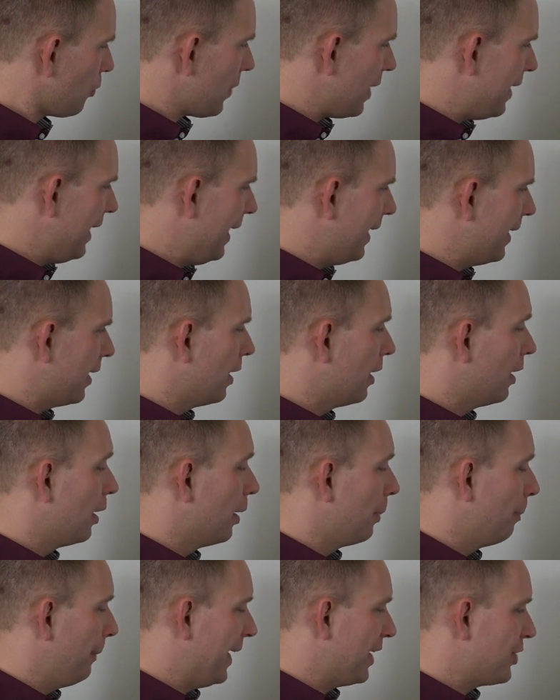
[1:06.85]
Then
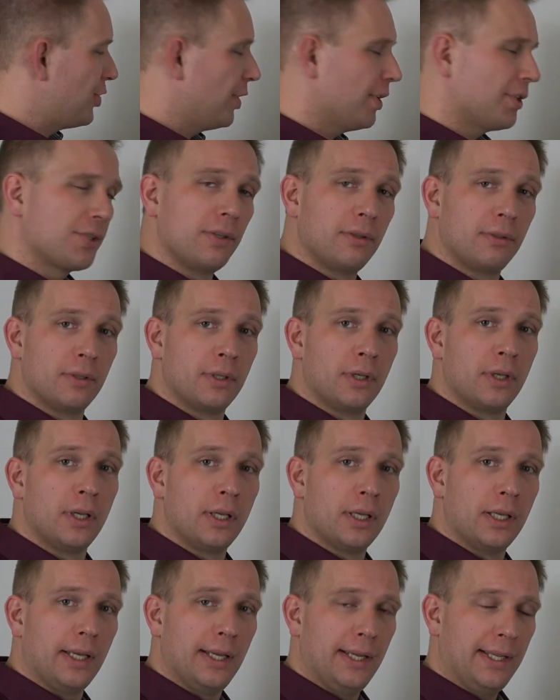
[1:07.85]
pictures
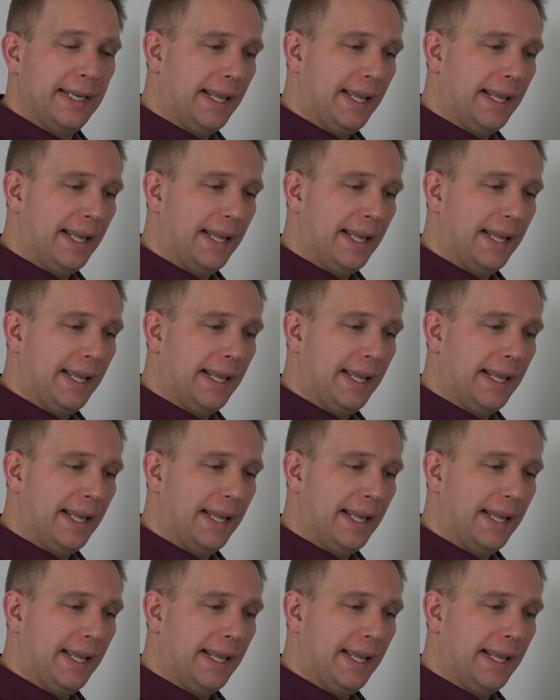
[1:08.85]
uh,